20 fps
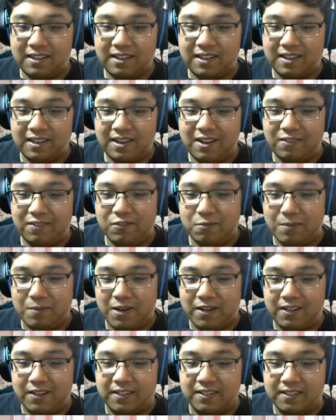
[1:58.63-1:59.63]
Never
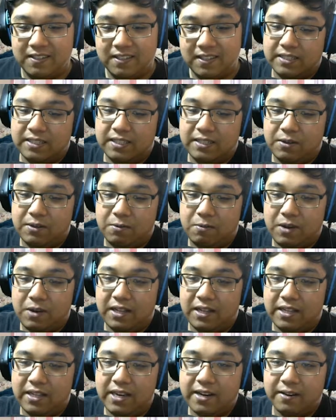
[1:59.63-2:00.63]
mind.
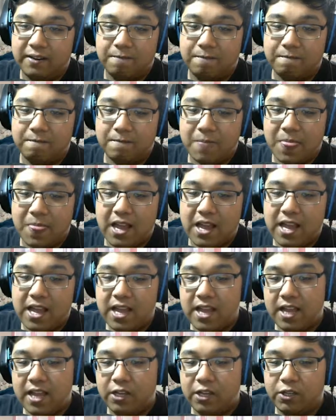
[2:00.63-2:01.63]
Well, here.
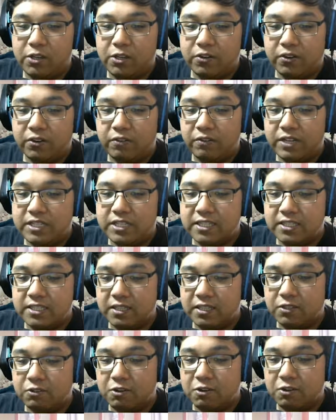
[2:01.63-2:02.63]
Yuri reaches into her